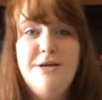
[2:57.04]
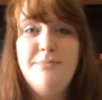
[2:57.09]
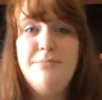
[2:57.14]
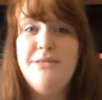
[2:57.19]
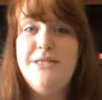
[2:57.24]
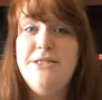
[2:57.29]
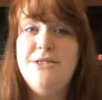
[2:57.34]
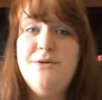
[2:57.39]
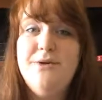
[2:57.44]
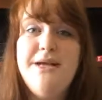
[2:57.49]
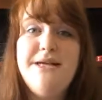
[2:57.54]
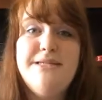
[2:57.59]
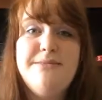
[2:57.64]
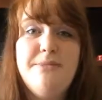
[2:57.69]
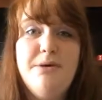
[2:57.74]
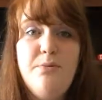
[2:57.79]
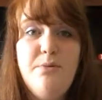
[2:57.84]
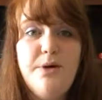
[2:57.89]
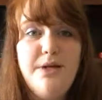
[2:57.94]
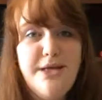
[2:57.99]
Please don't ask
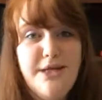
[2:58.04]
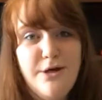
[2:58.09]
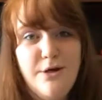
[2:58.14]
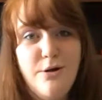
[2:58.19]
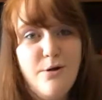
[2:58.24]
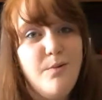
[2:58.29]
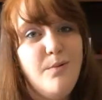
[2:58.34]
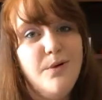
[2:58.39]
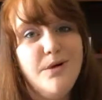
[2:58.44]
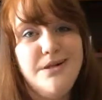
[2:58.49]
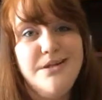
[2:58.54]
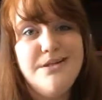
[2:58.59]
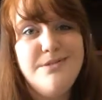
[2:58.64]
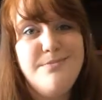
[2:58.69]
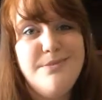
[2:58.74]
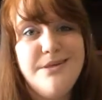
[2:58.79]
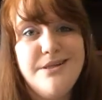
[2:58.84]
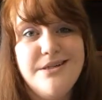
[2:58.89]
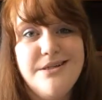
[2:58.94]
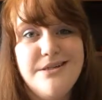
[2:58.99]
me what year it was,
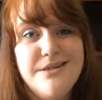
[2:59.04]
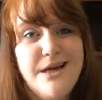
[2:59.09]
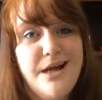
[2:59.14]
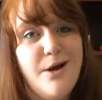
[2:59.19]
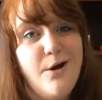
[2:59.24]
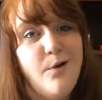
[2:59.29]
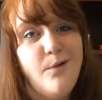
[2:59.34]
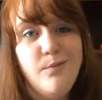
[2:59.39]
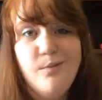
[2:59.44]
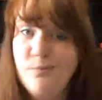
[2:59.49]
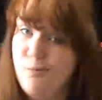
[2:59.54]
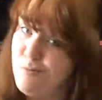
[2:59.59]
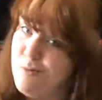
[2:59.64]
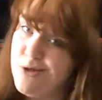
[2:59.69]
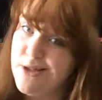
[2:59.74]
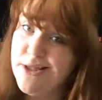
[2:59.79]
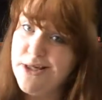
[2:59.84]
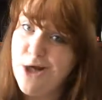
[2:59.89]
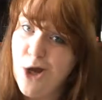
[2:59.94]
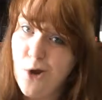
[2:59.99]
because I don't
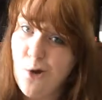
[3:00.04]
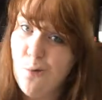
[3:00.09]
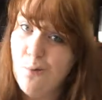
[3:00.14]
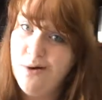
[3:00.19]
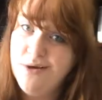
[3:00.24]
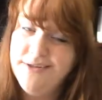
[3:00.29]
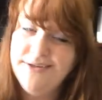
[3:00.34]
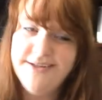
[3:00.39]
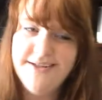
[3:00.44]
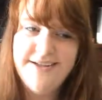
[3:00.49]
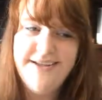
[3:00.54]
really know.